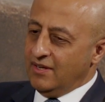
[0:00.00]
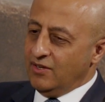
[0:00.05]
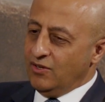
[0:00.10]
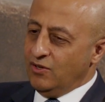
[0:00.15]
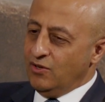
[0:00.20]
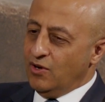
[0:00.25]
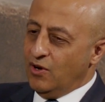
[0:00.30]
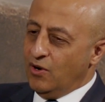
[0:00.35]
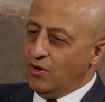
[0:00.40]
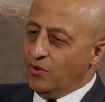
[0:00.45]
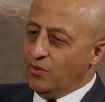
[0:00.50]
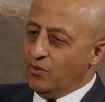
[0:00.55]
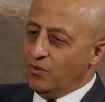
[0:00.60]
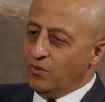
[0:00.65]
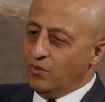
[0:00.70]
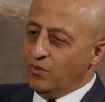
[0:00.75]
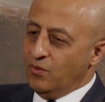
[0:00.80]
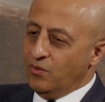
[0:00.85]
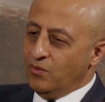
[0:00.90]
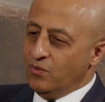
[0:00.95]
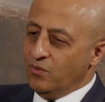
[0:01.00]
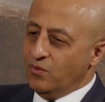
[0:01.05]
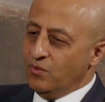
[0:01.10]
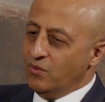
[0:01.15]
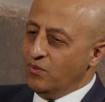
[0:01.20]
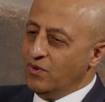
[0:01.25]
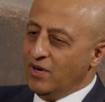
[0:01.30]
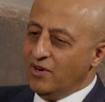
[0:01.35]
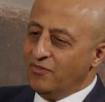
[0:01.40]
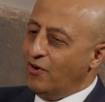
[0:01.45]

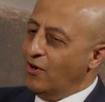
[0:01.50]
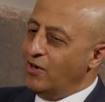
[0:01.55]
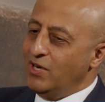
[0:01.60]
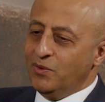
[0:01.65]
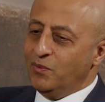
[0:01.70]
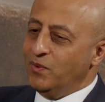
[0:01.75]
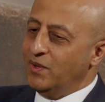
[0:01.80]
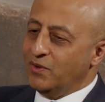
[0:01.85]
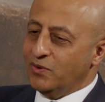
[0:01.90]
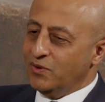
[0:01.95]
if only we